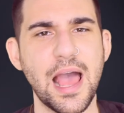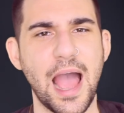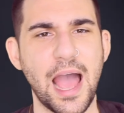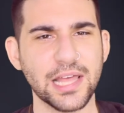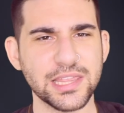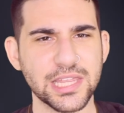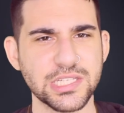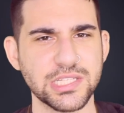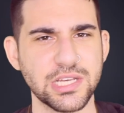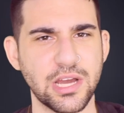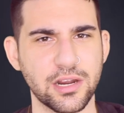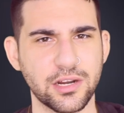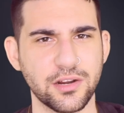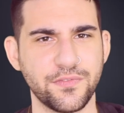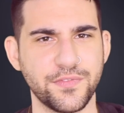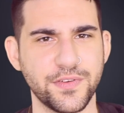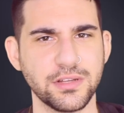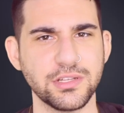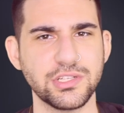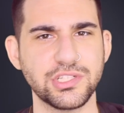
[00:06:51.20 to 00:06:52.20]
At the soccer
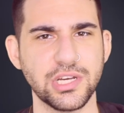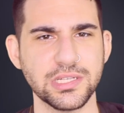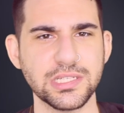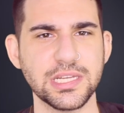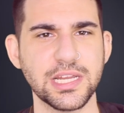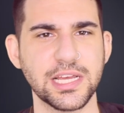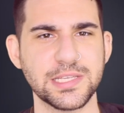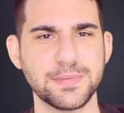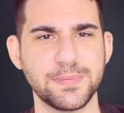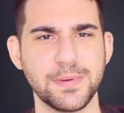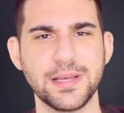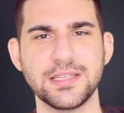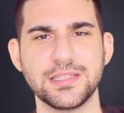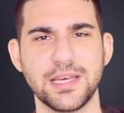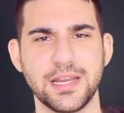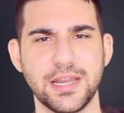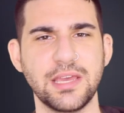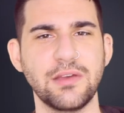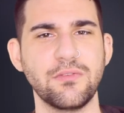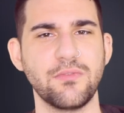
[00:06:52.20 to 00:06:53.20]
field, Justin explains
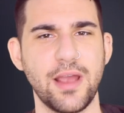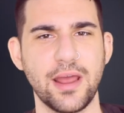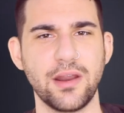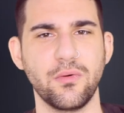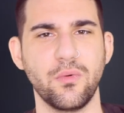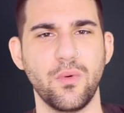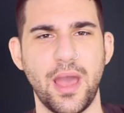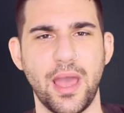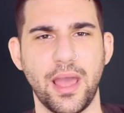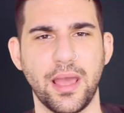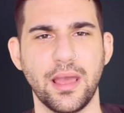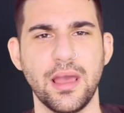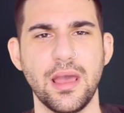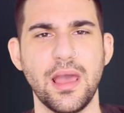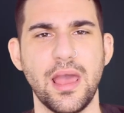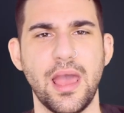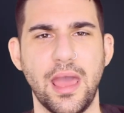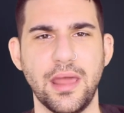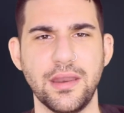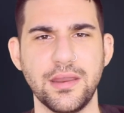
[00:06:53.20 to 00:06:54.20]
that he ran away,
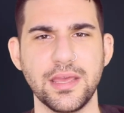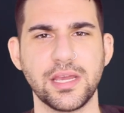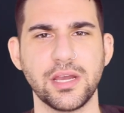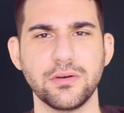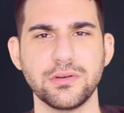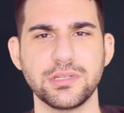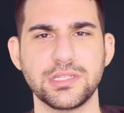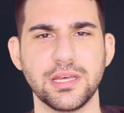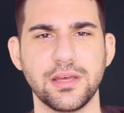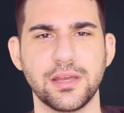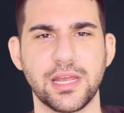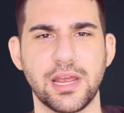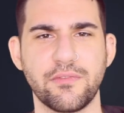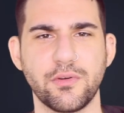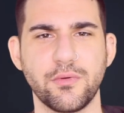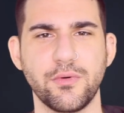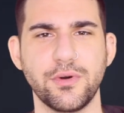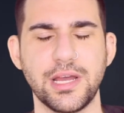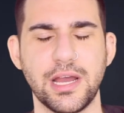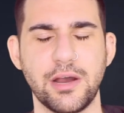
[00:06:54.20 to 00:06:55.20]
and Nico is telling
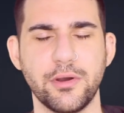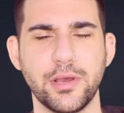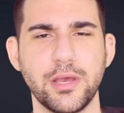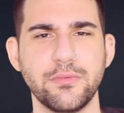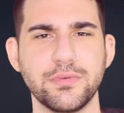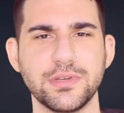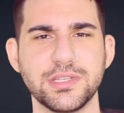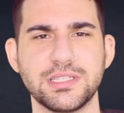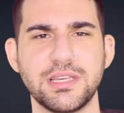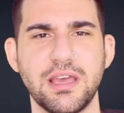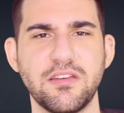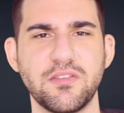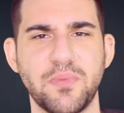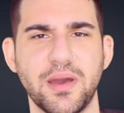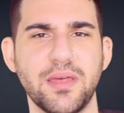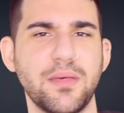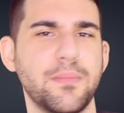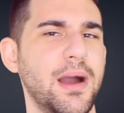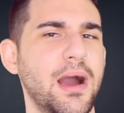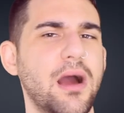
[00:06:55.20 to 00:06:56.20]
everyone how he was saved
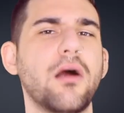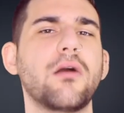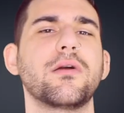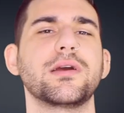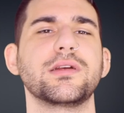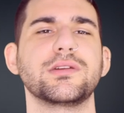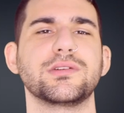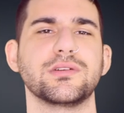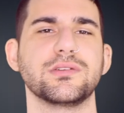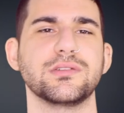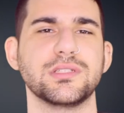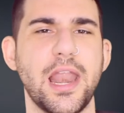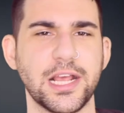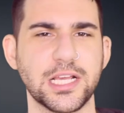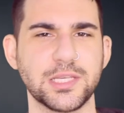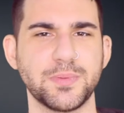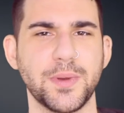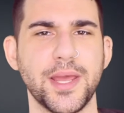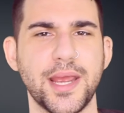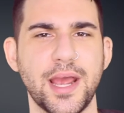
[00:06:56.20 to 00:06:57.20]
by the Power Rangers, and
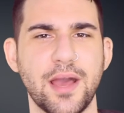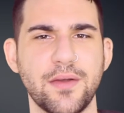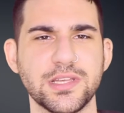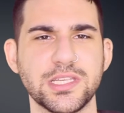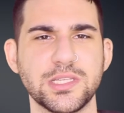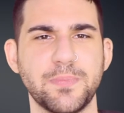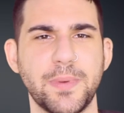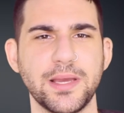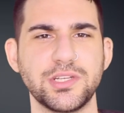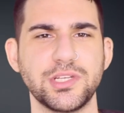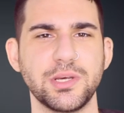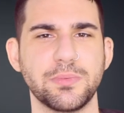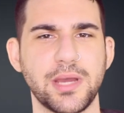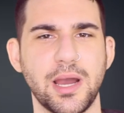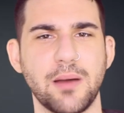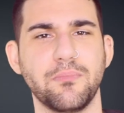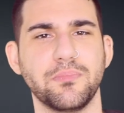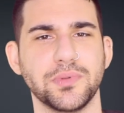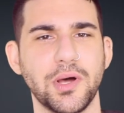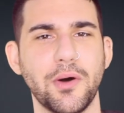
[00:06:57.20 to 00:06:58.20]
explaining how the spaceship got